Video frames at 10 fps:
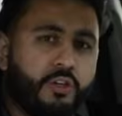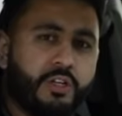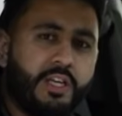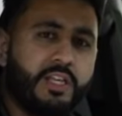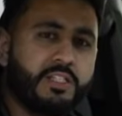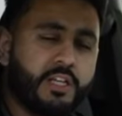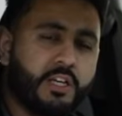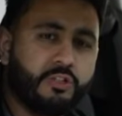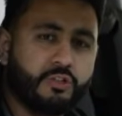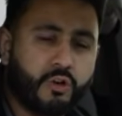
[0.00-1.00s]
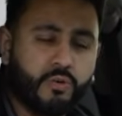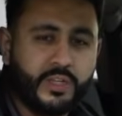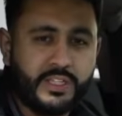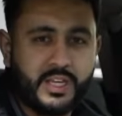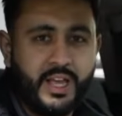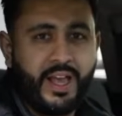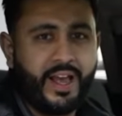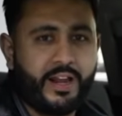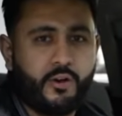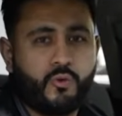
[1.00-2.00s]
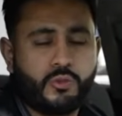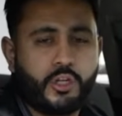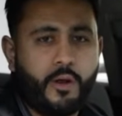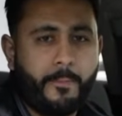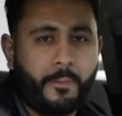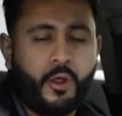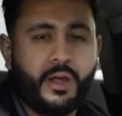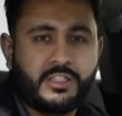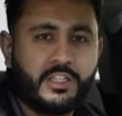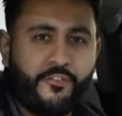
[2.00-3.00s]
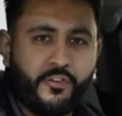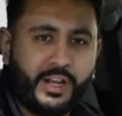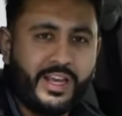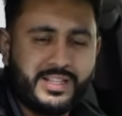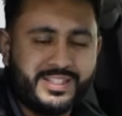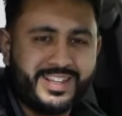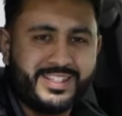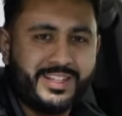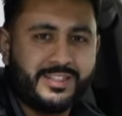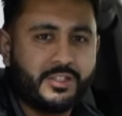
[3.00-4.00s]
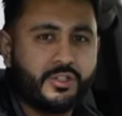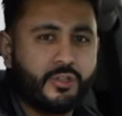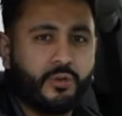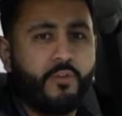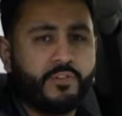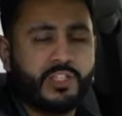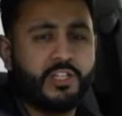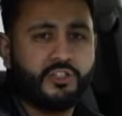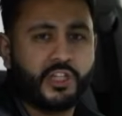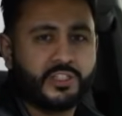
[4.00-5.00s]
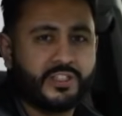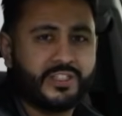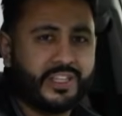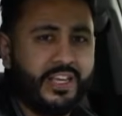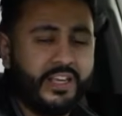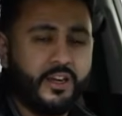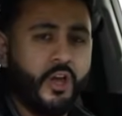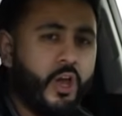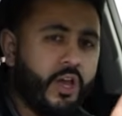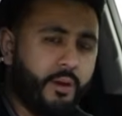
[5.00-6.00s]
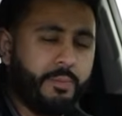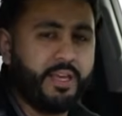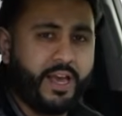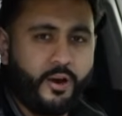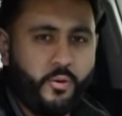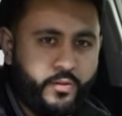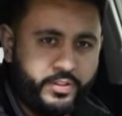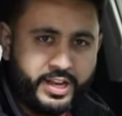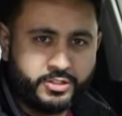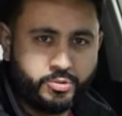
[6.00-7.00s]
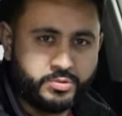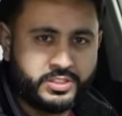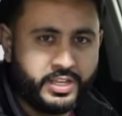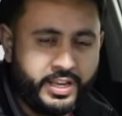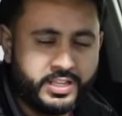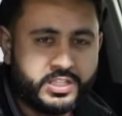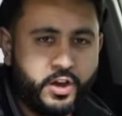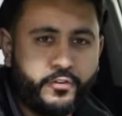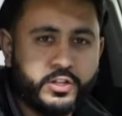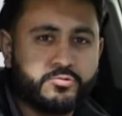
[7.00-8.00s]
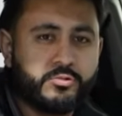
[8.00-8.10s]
can easily control this and also apply different heat settings to obviously adjust the heat coming out of the actual seat itself. And it's